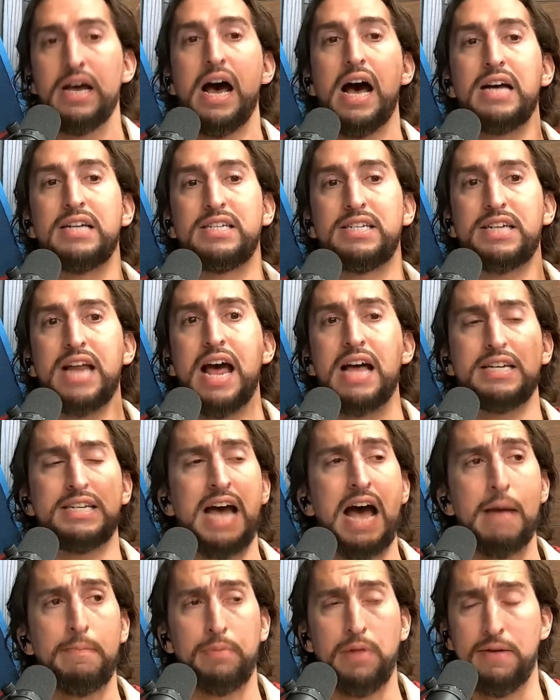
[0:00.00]
a st-
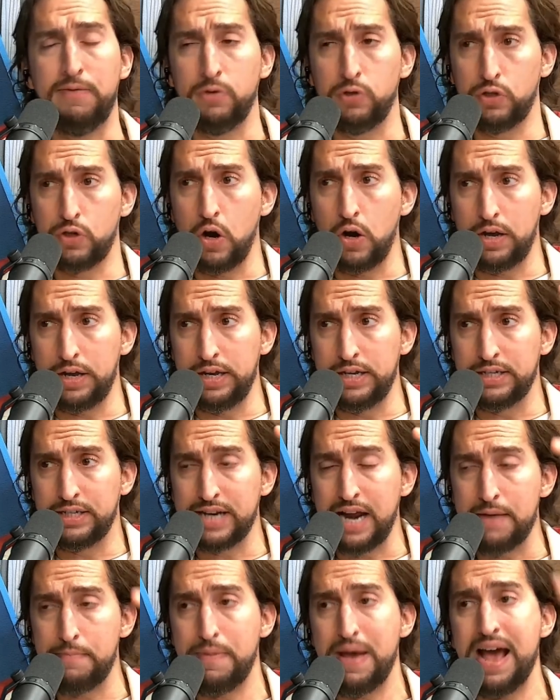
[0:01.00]
top level starting
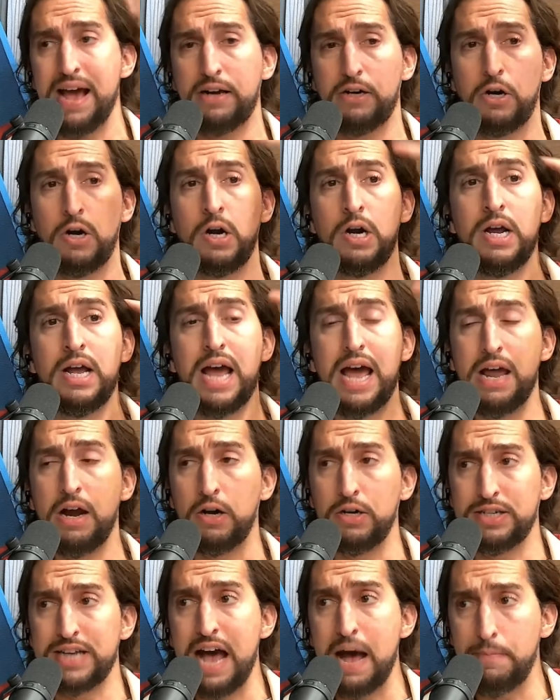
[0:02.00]
inside backer, and
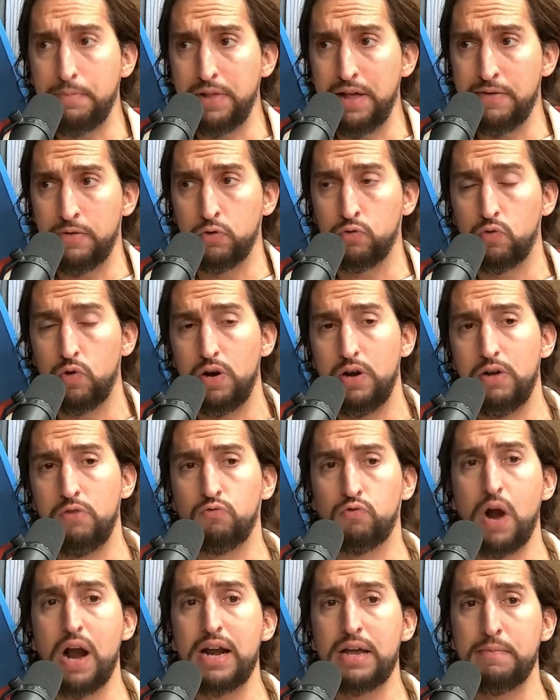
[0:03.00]
our top level
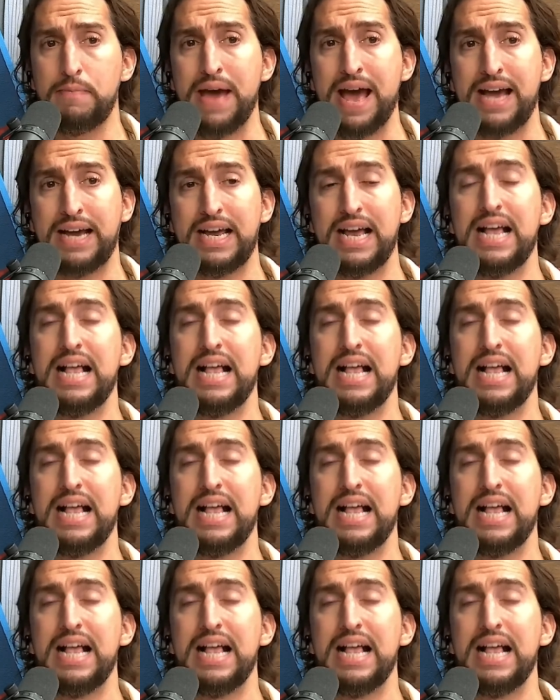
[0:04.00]
running back.